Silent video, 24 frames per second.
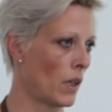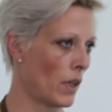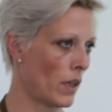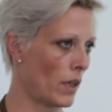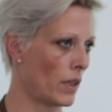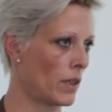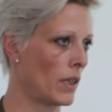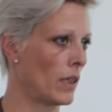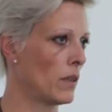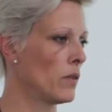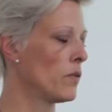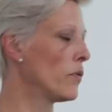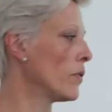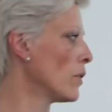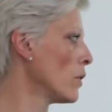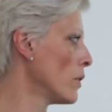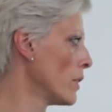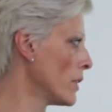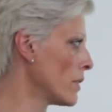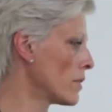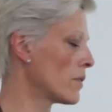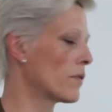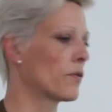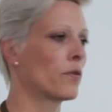an
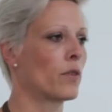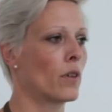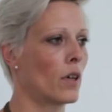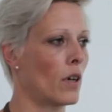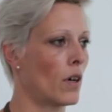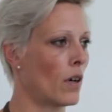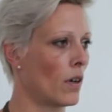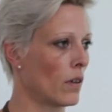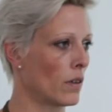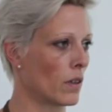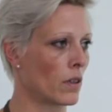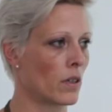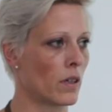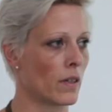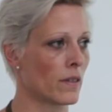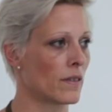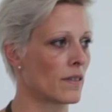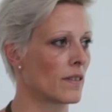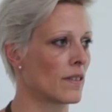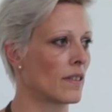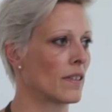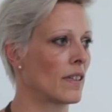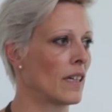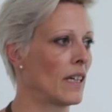invoice for all the costs
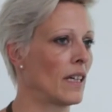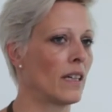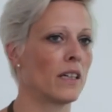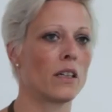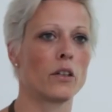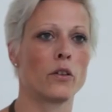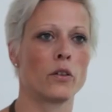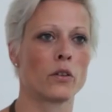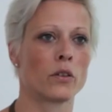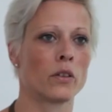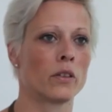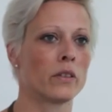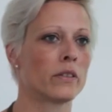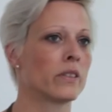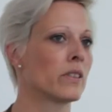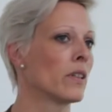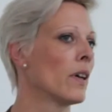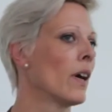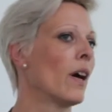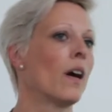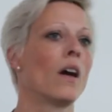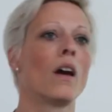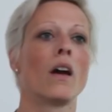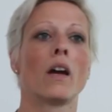that they incurred
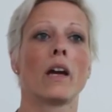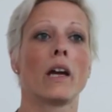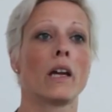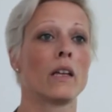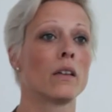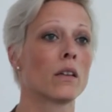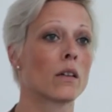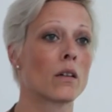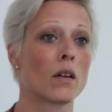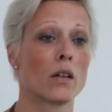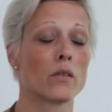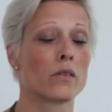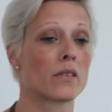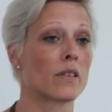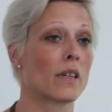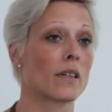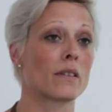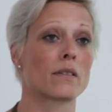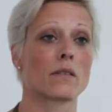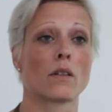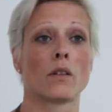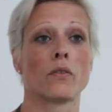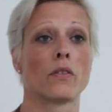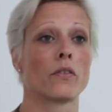in the context of a